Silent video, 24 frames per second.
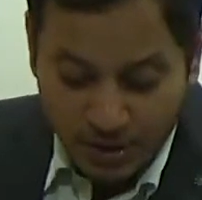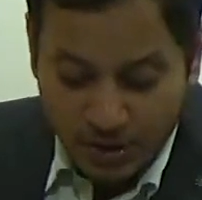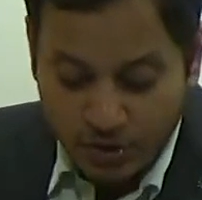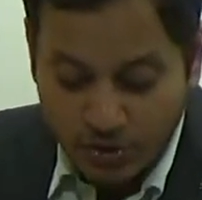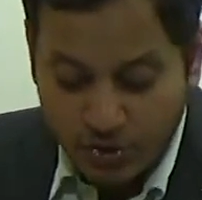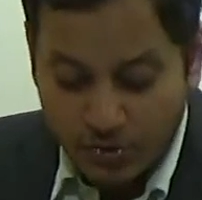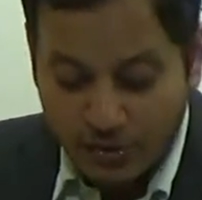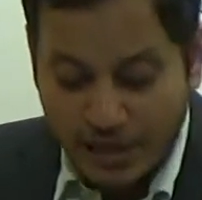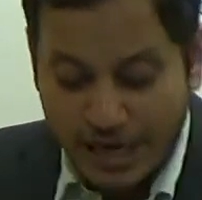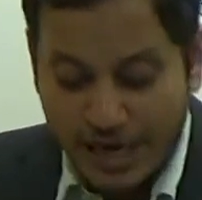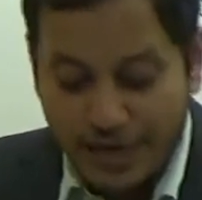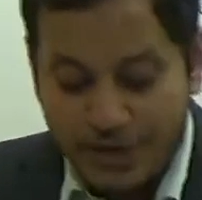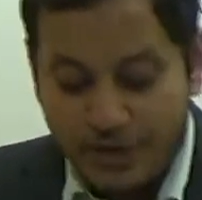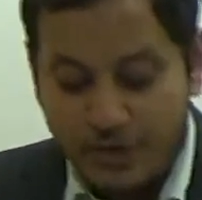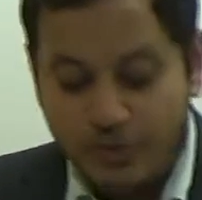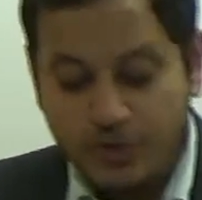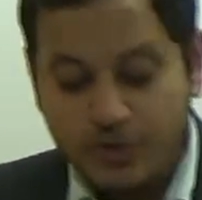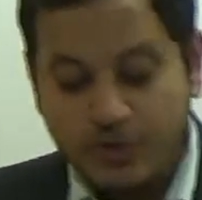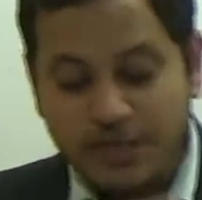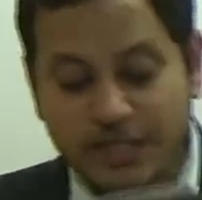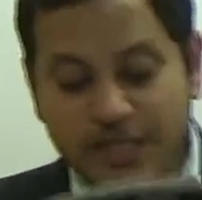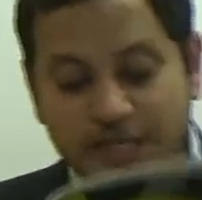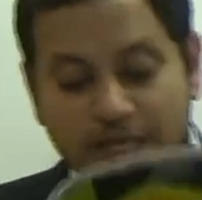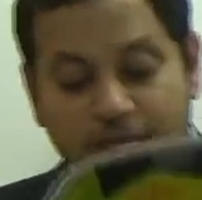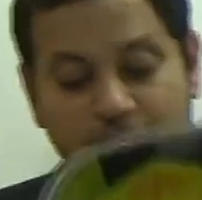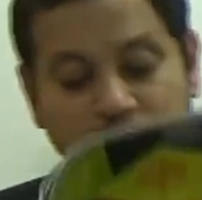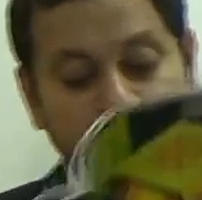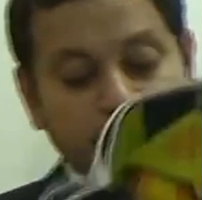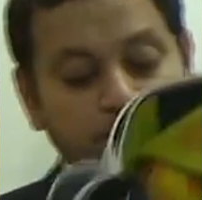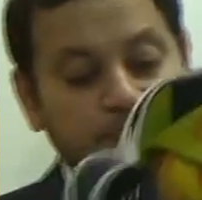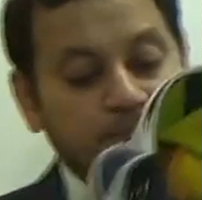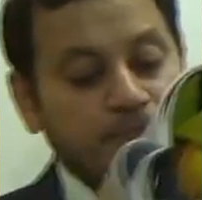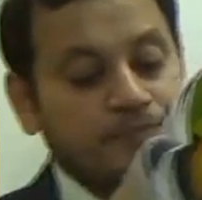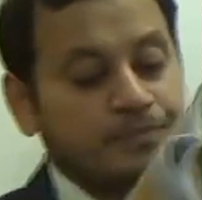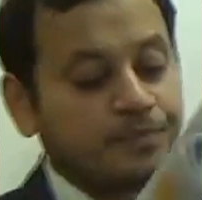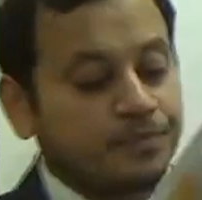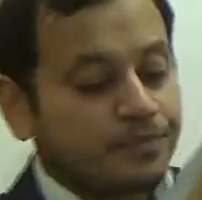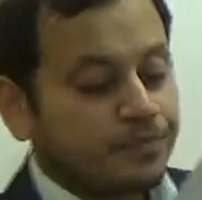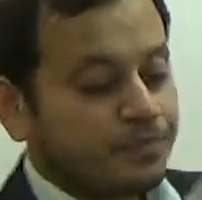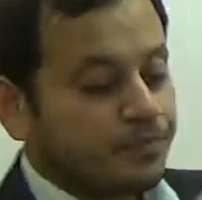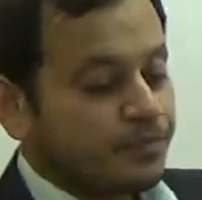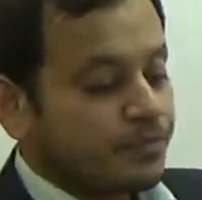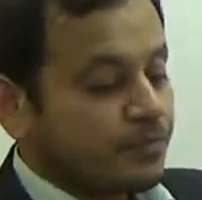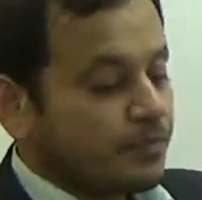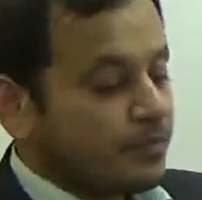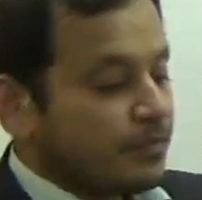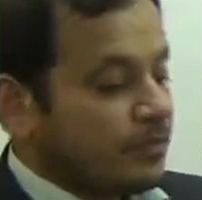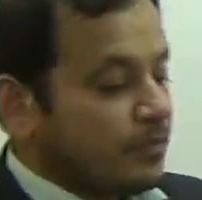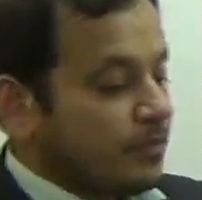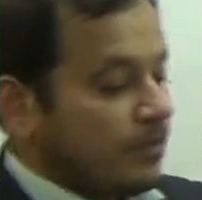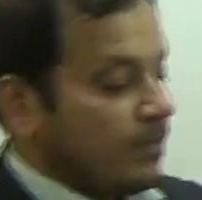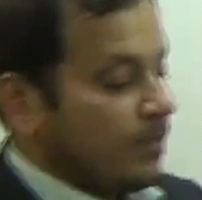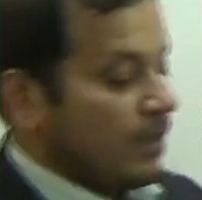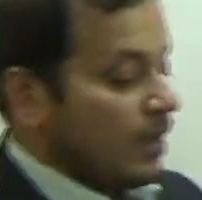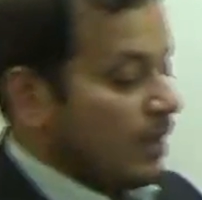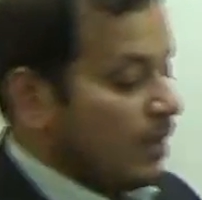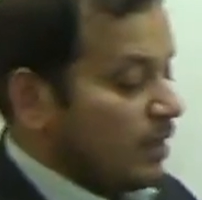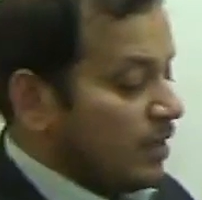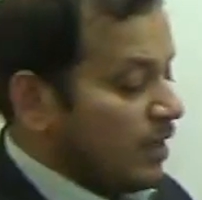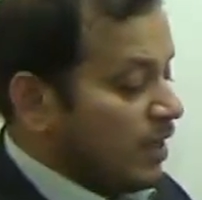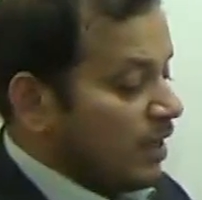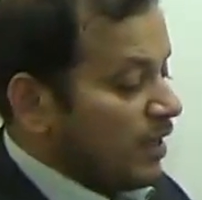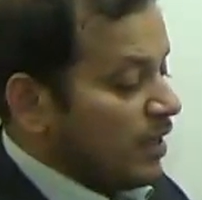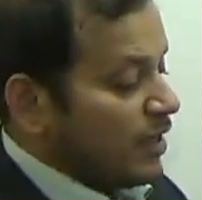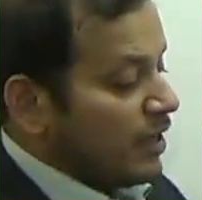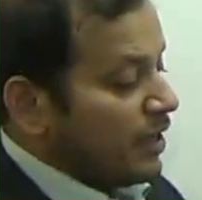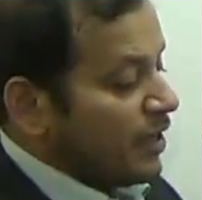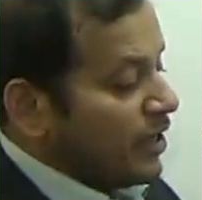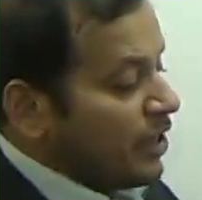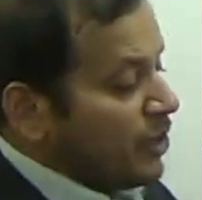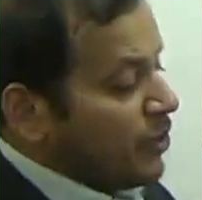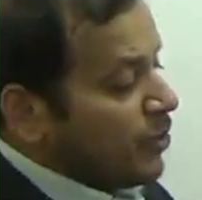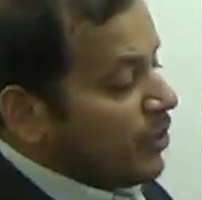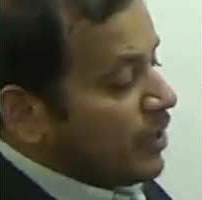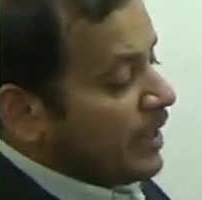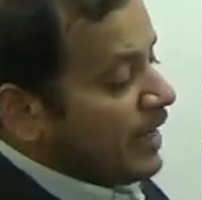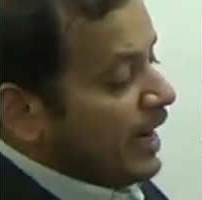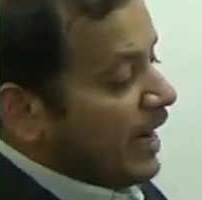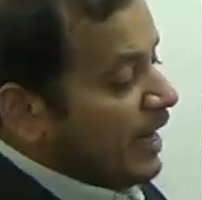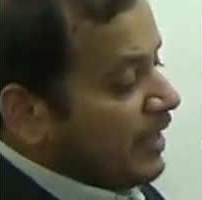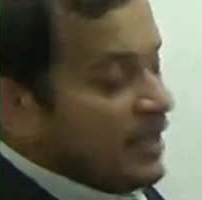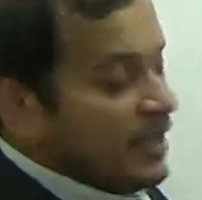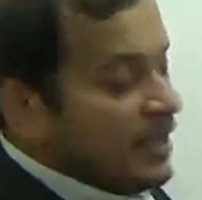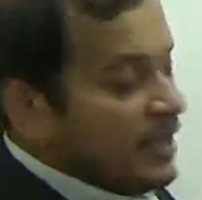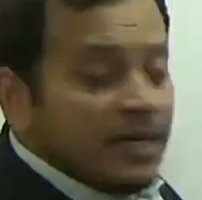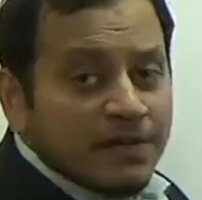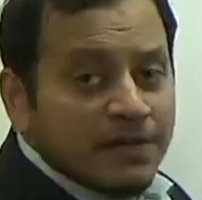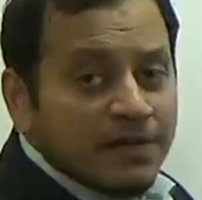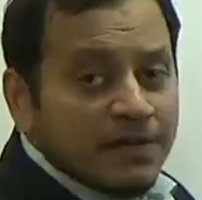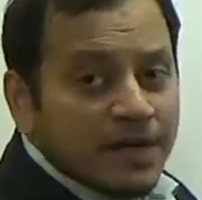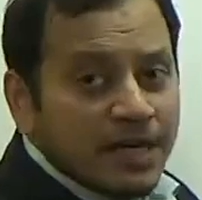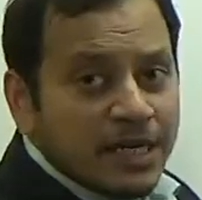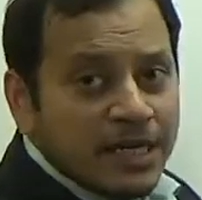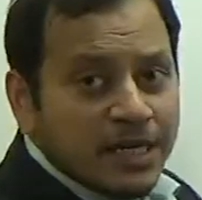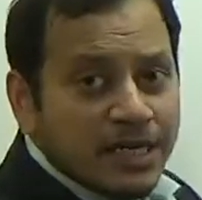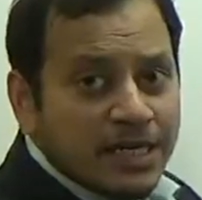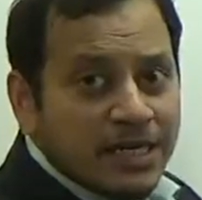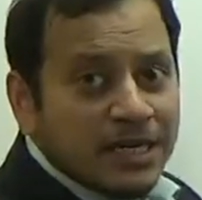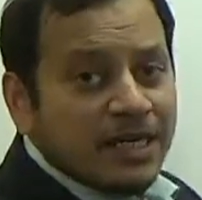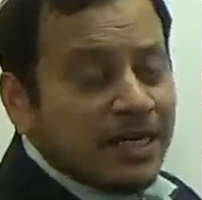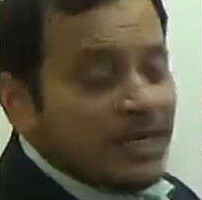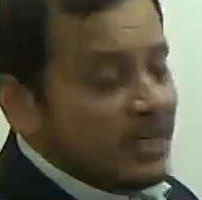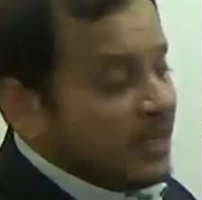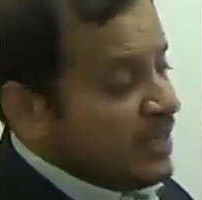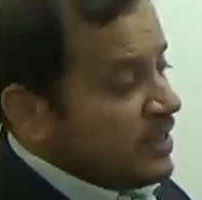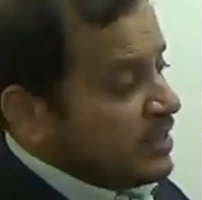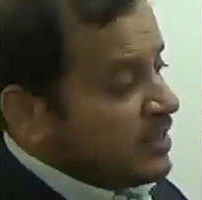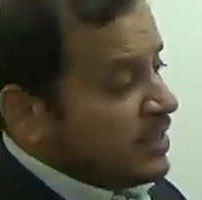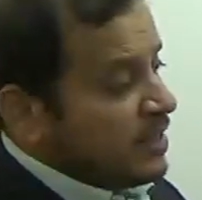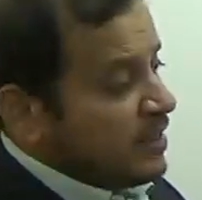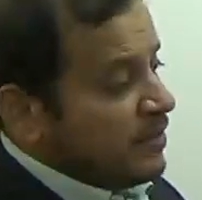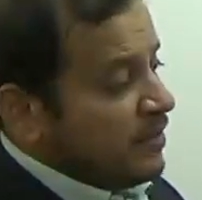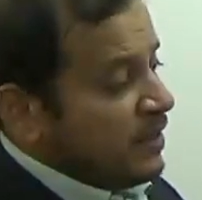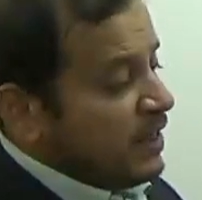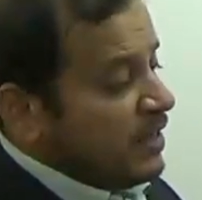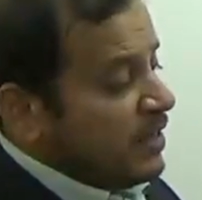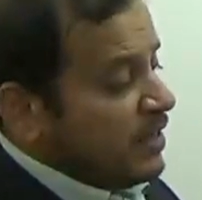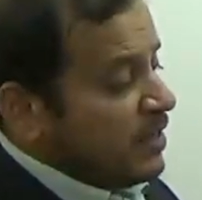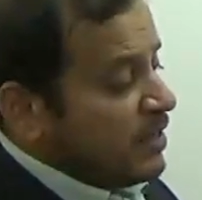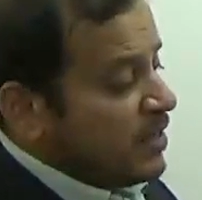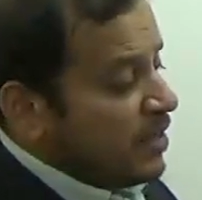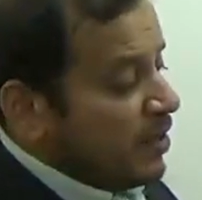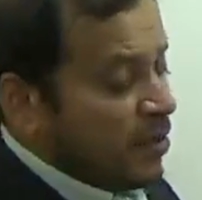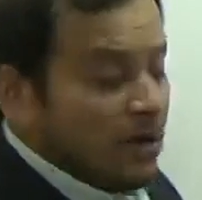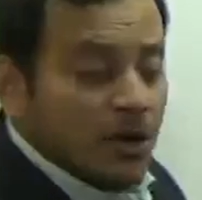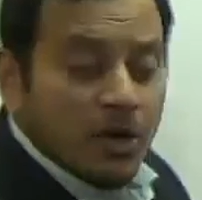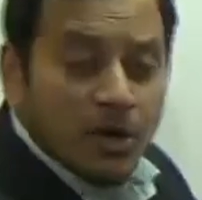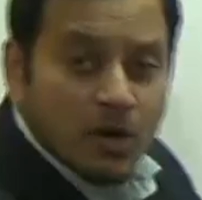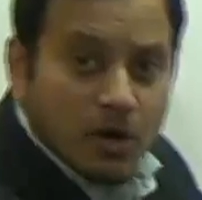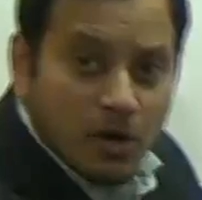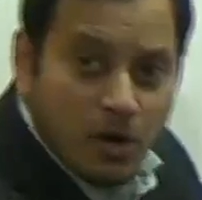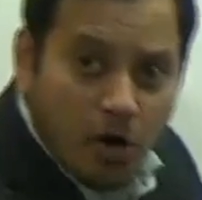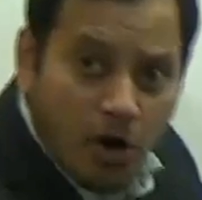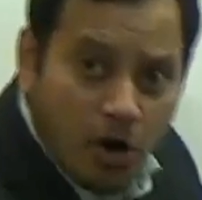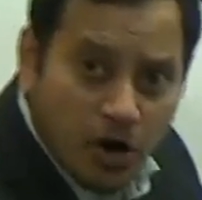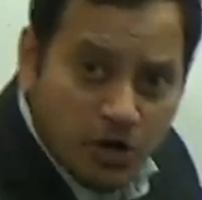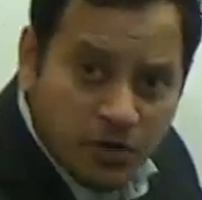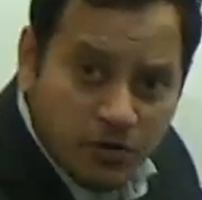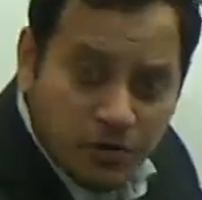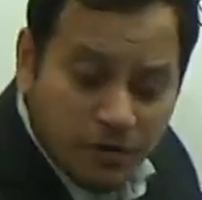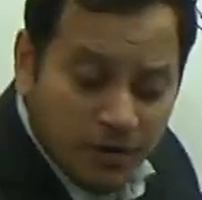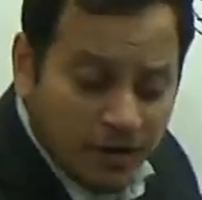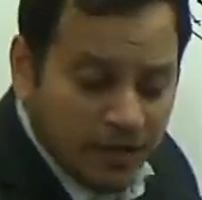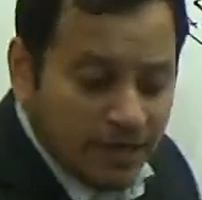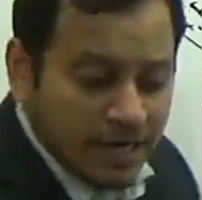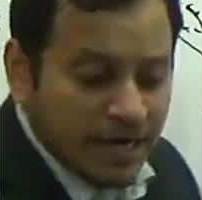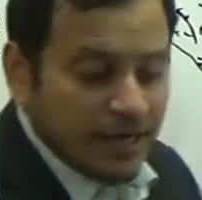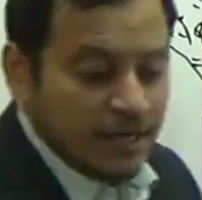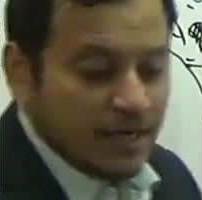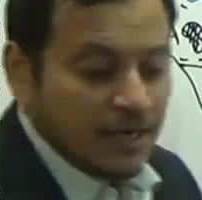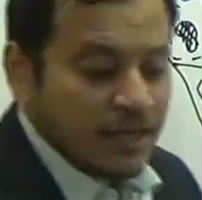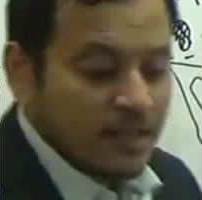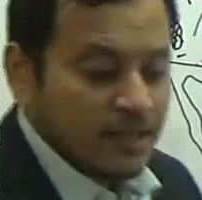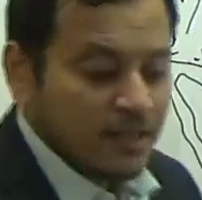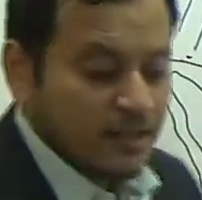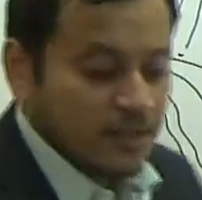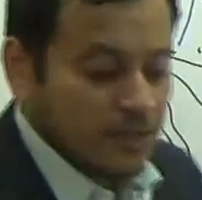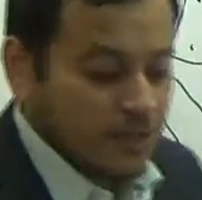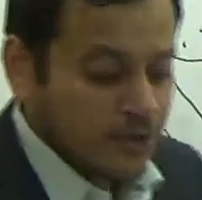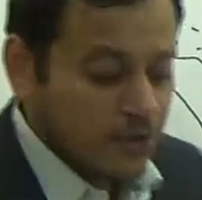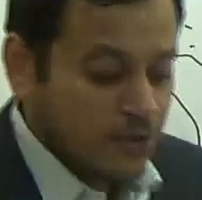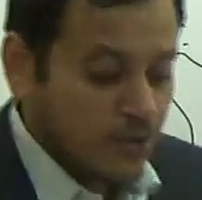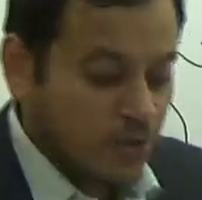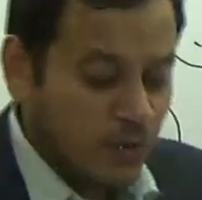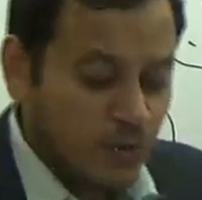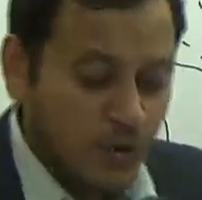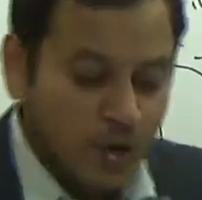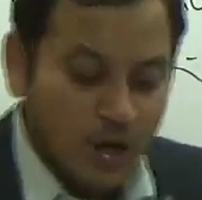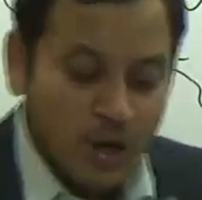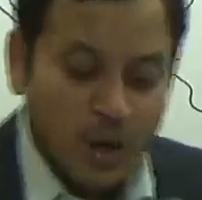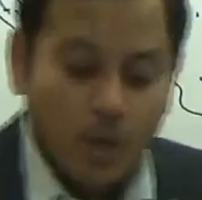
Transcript: So can you see the Rio Grande River? Here it is given in the Oxford Atlas also,